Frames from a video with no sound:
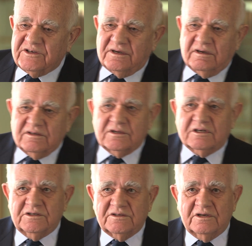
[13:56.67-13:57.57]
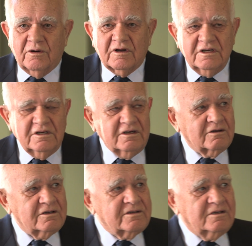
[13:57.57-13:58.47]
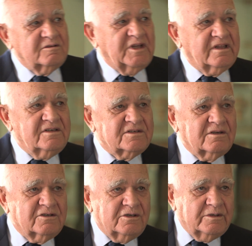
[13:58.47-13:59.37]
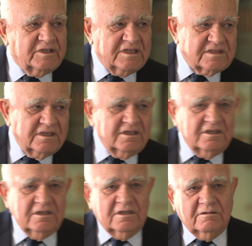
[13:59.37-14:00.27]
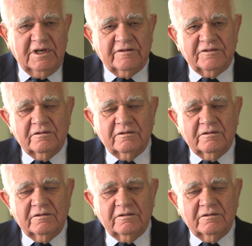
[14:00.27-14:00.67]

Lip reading: engineering structures in rock are controlled by the discontinuities. We have